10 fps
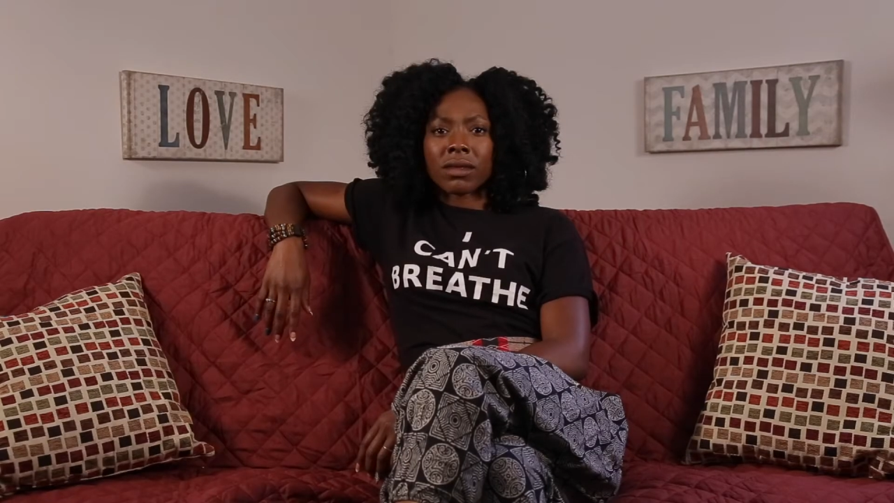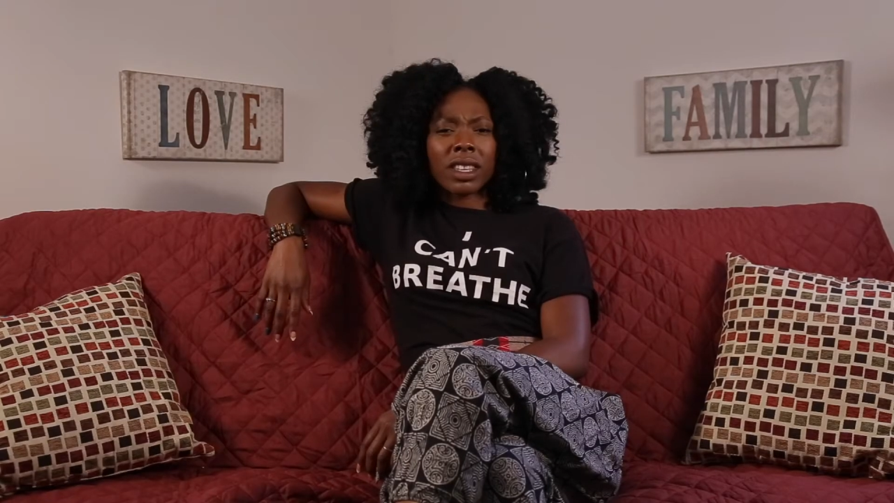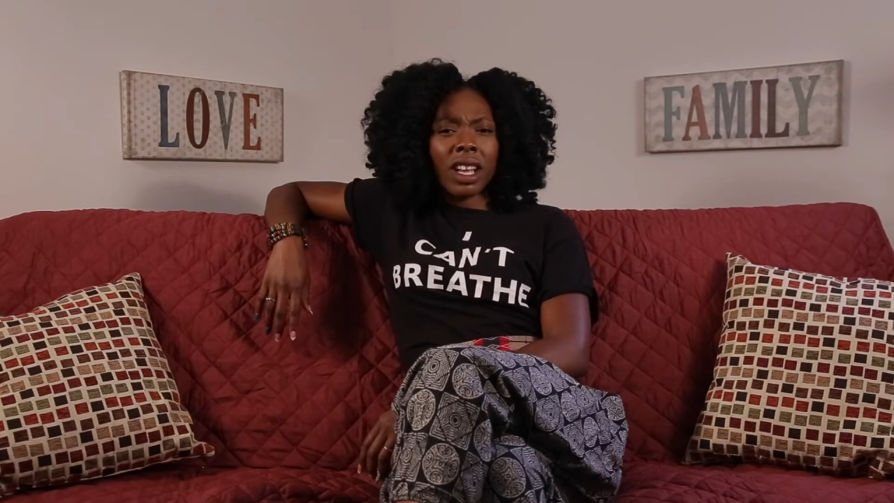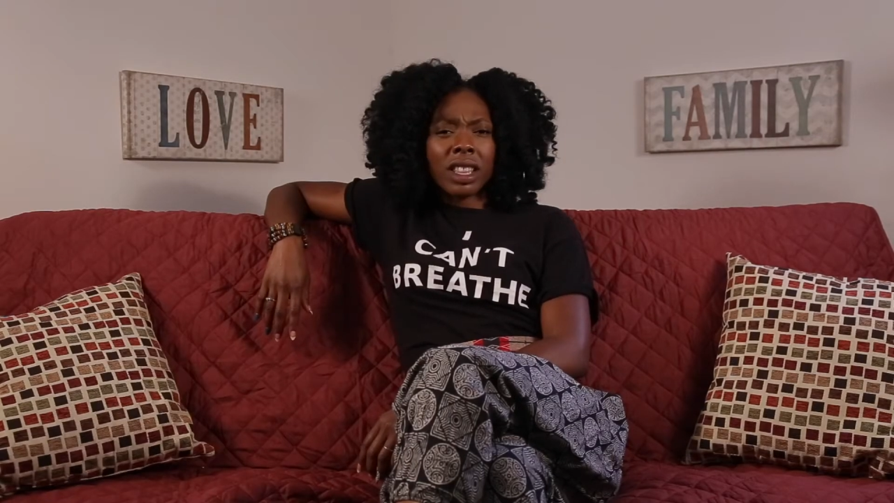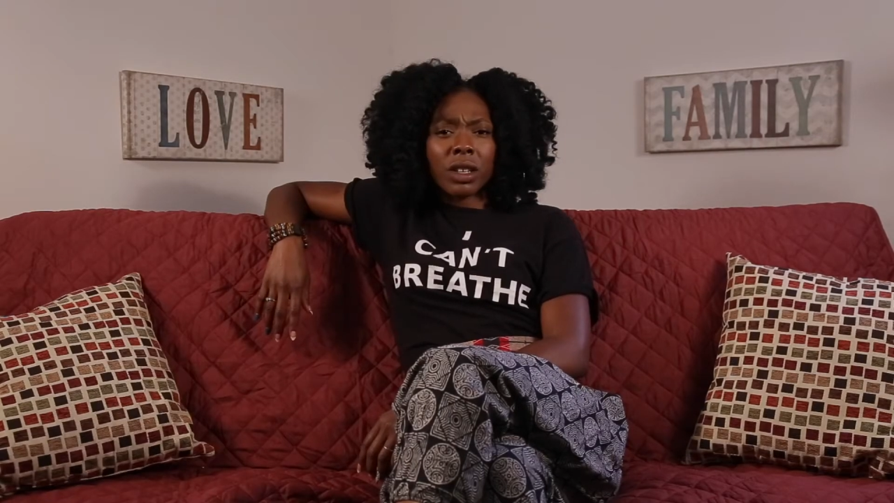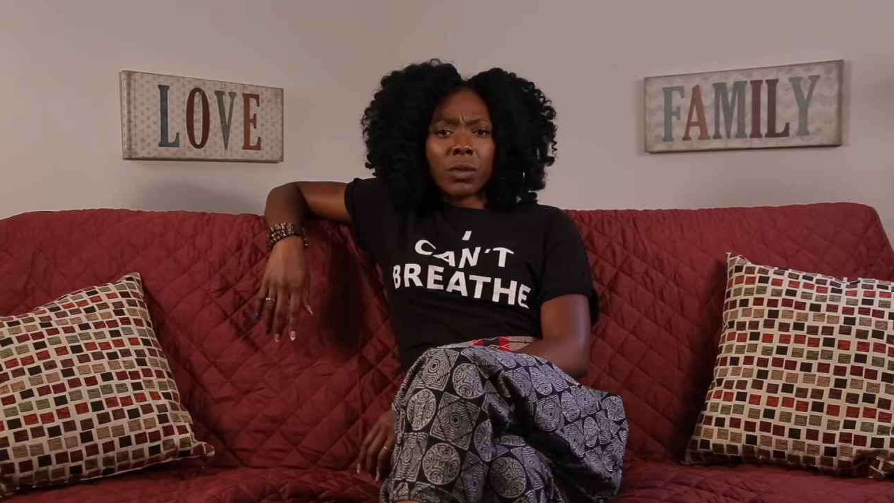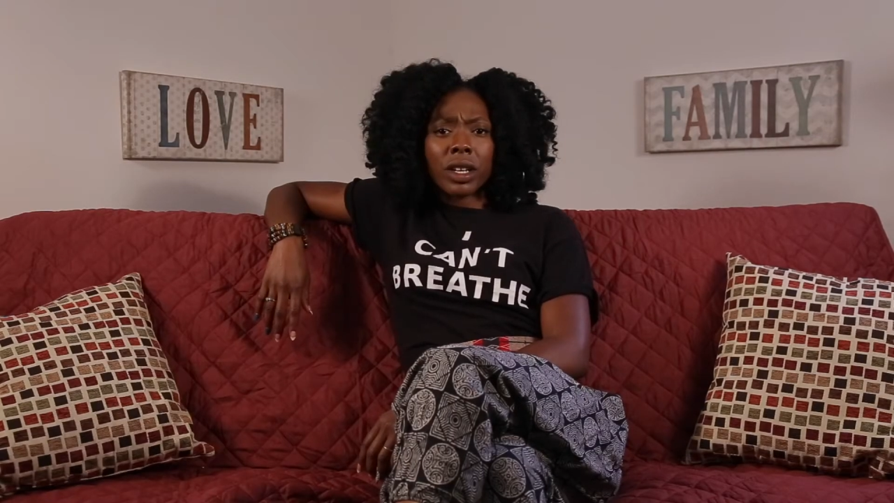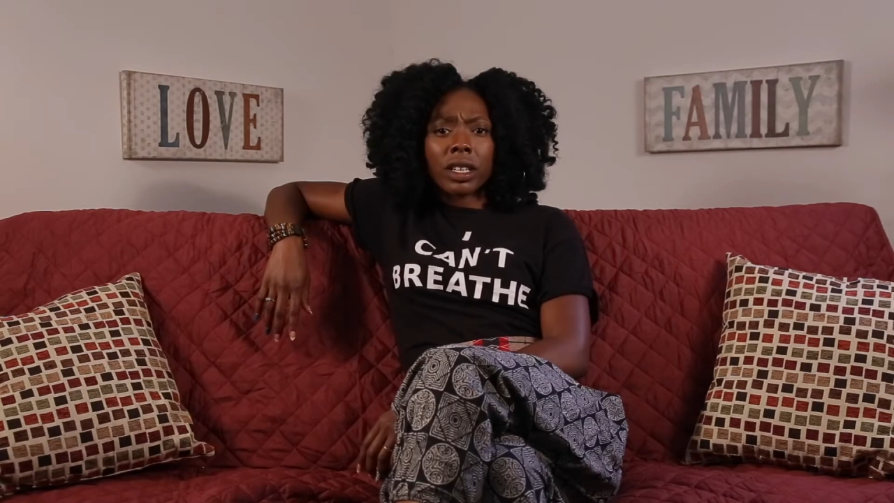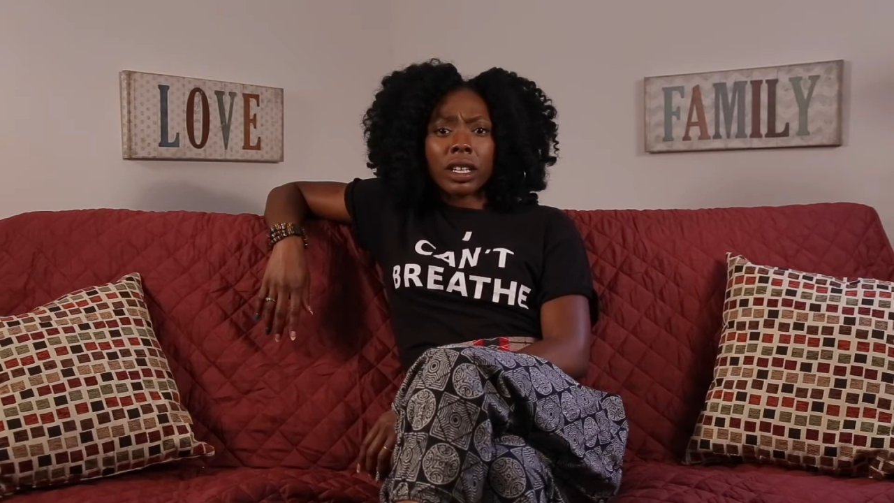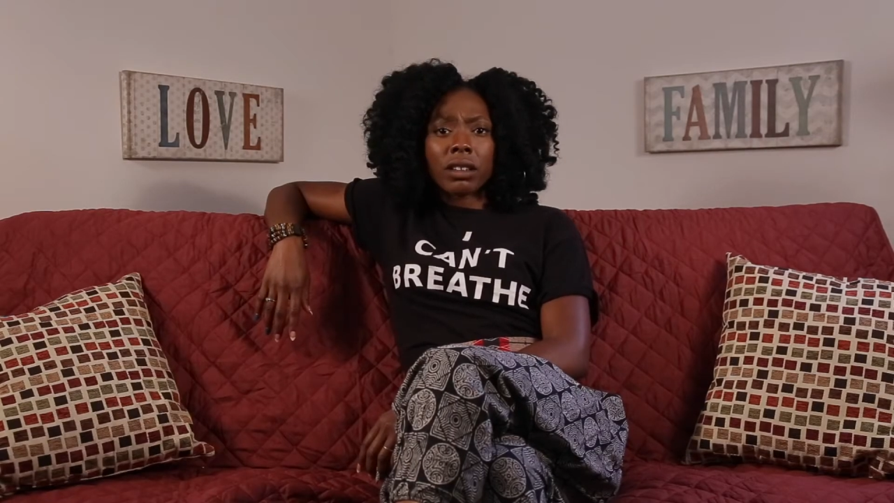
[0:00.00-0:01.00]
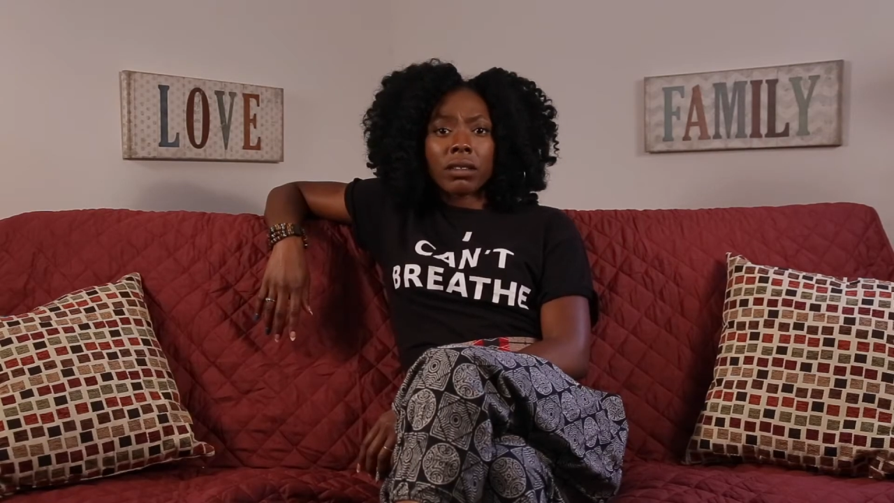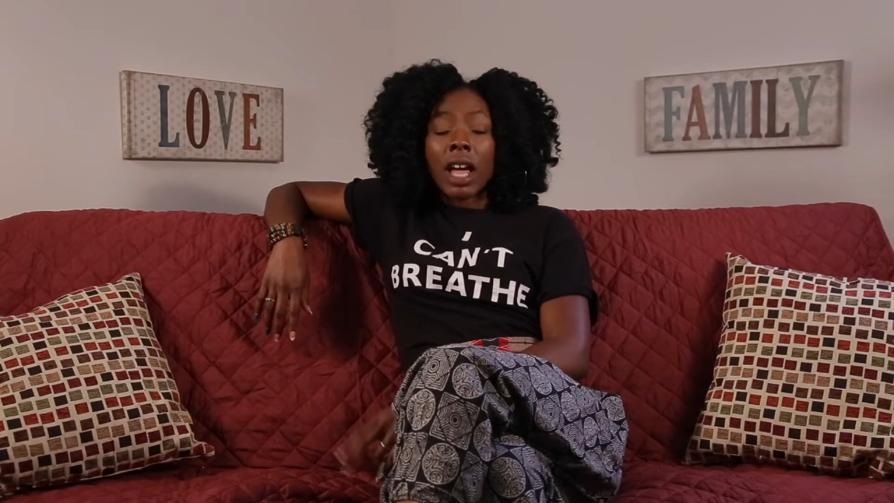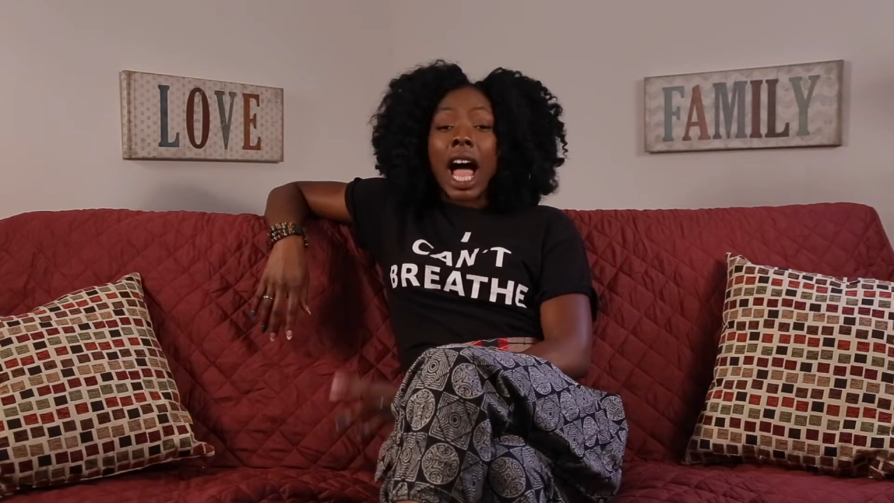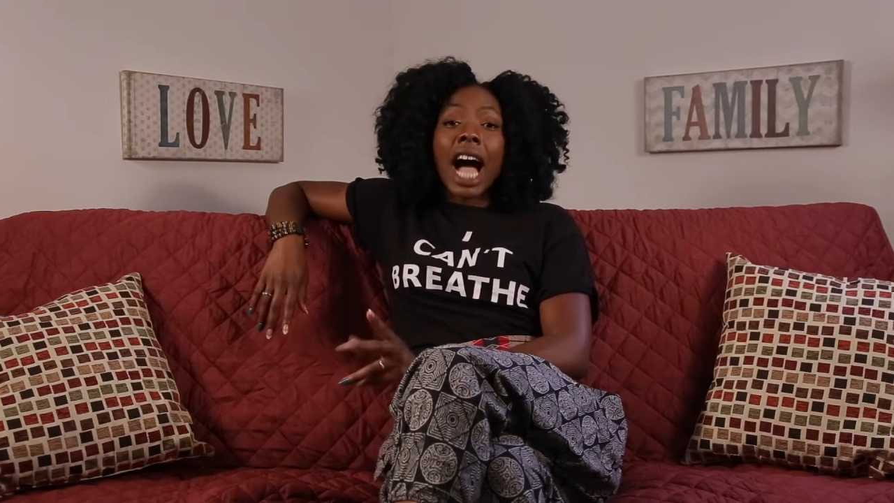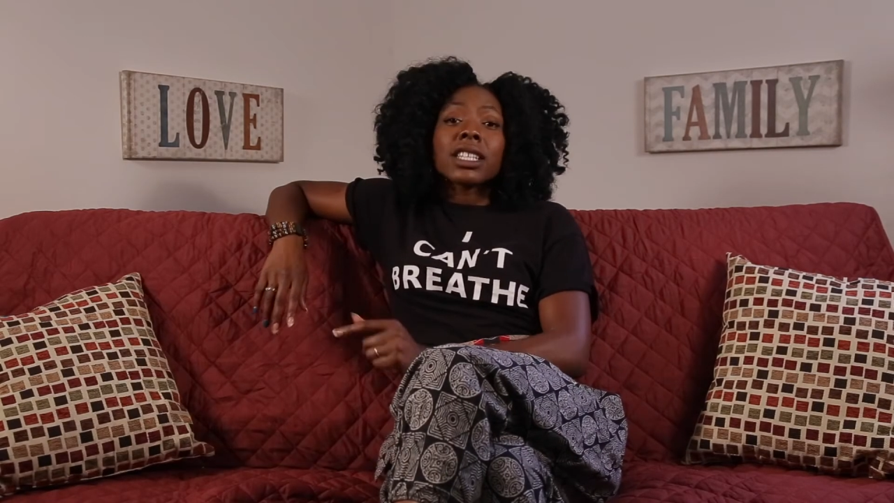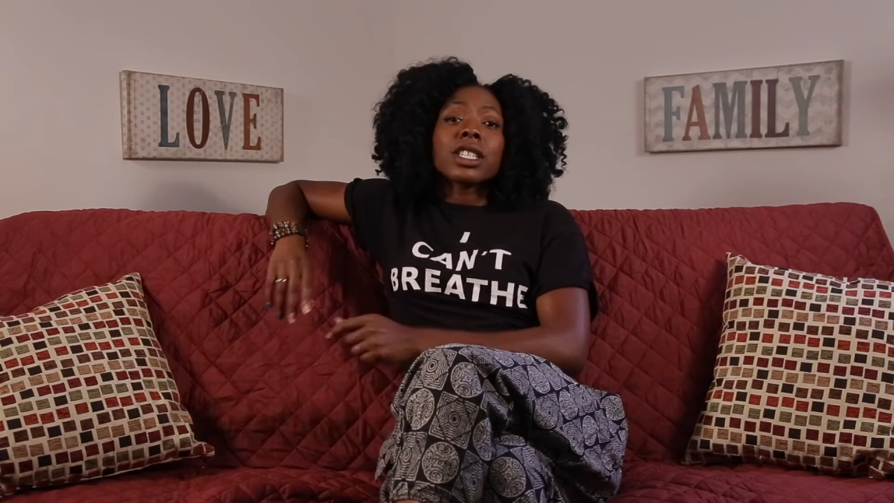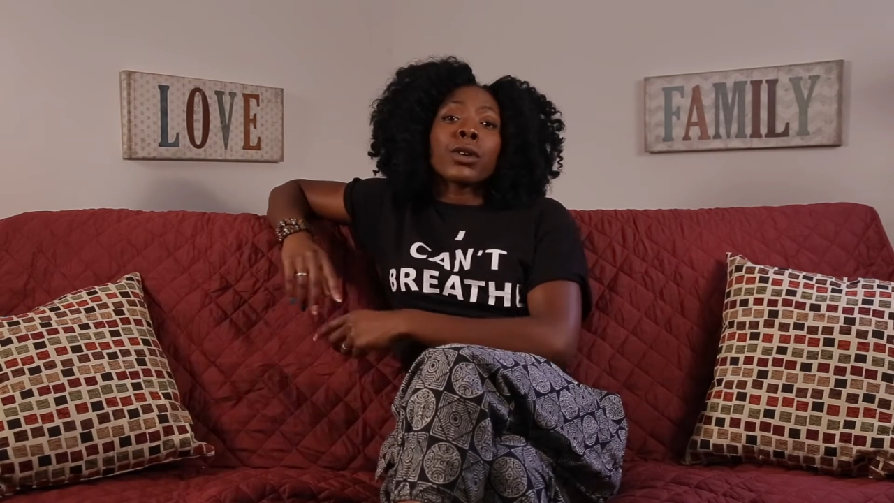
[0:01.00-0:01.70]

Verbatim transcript: Nothing, really. I just